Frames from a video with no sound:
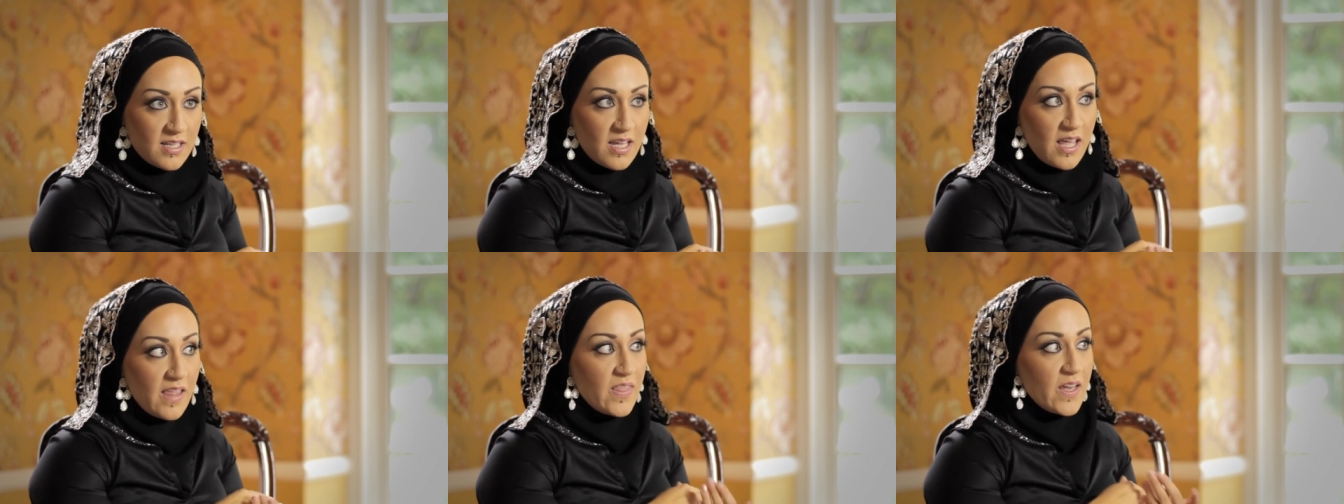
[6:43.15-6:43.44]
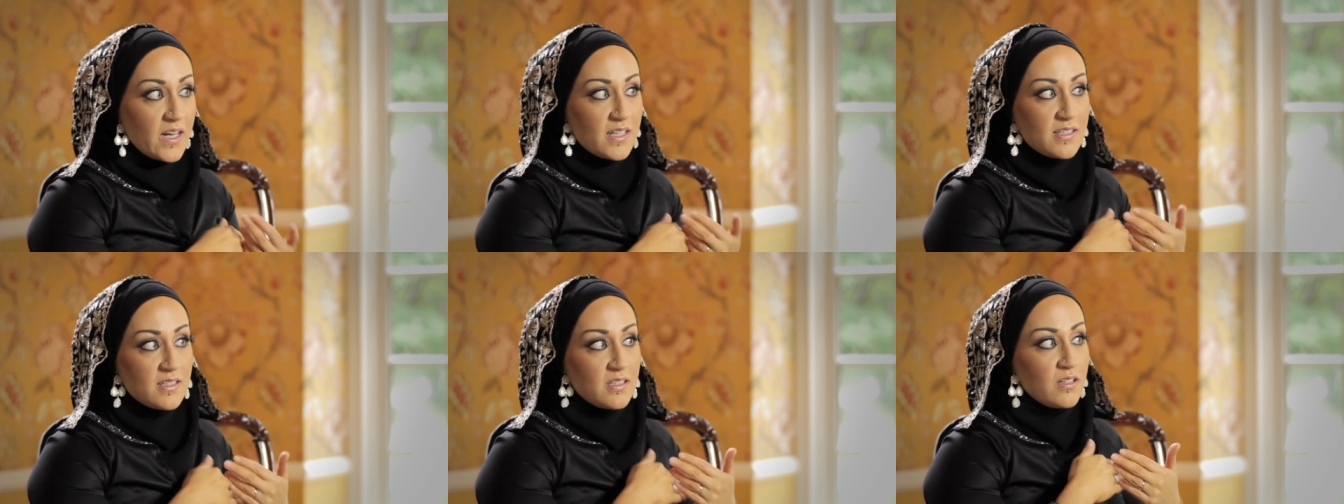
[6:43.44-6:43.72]

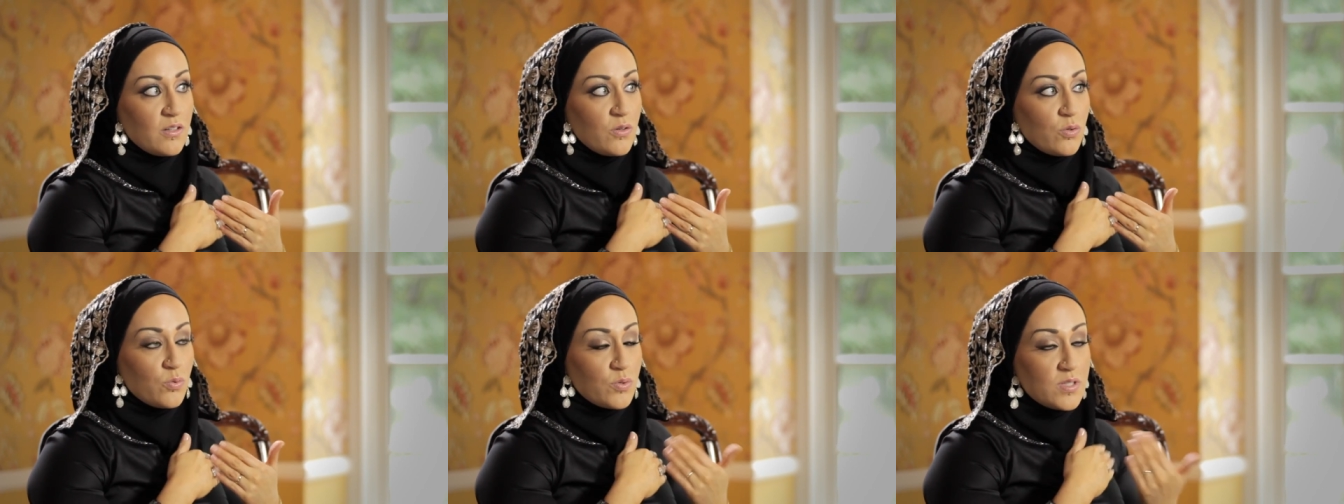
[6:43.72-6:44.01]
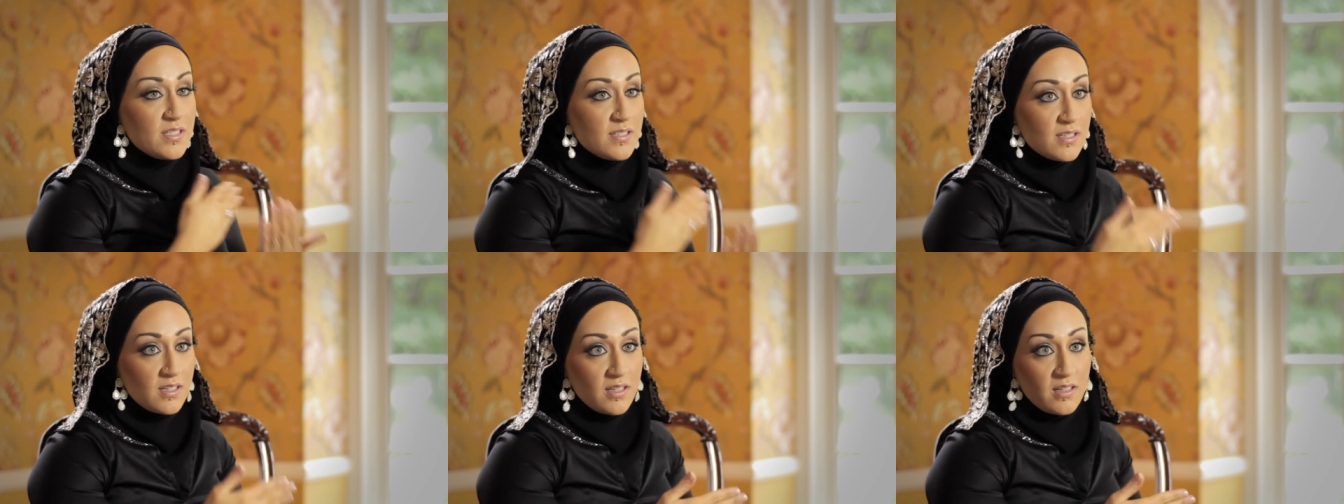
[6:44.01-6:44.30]
that it's
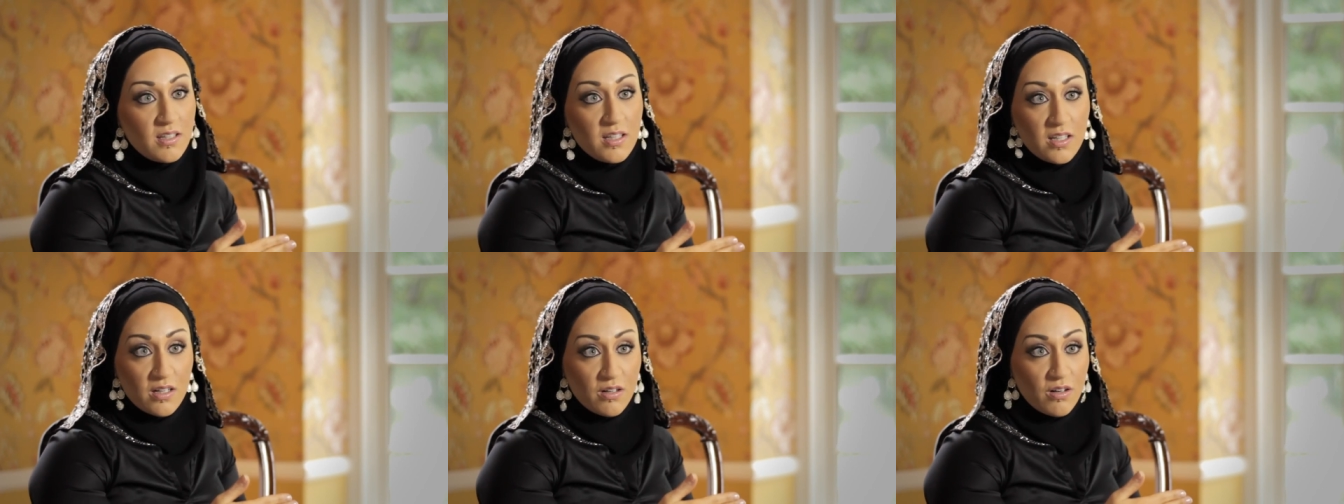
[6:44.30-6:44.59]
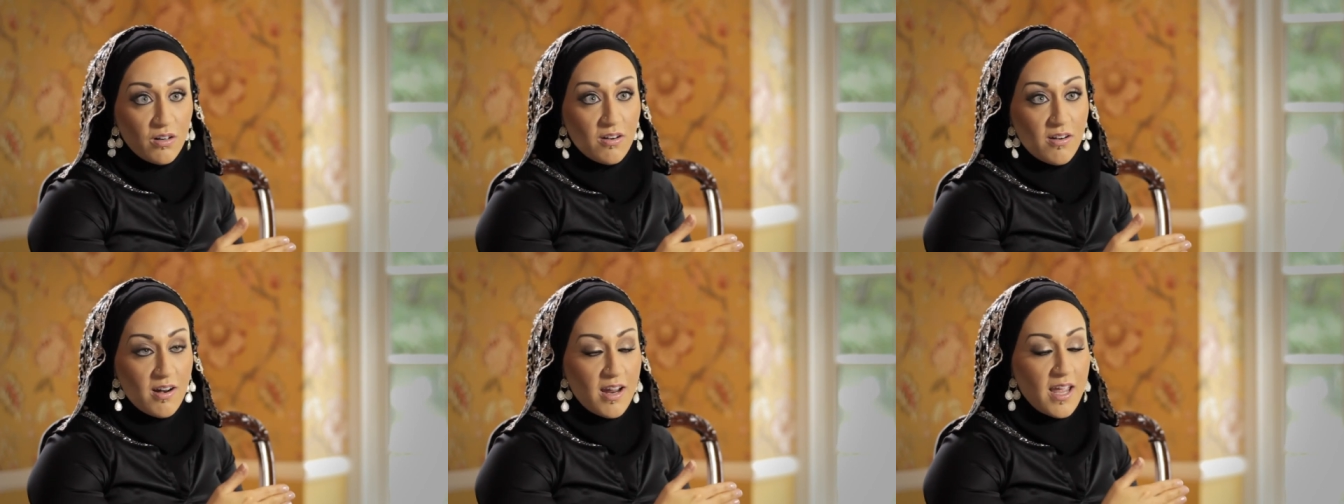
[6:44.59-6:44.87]
increasing
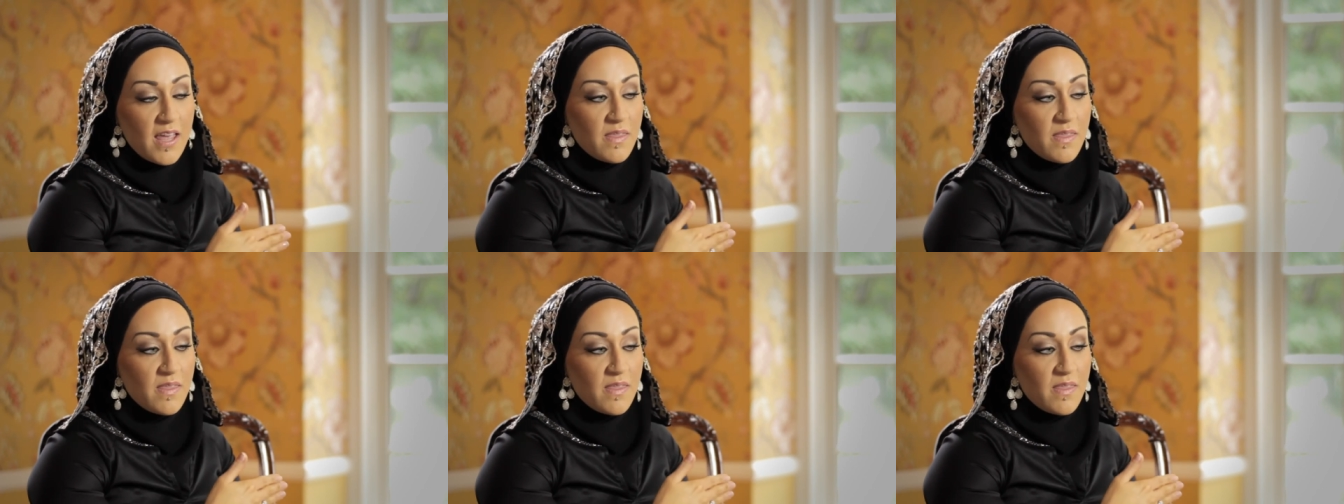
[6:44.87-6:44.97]
here,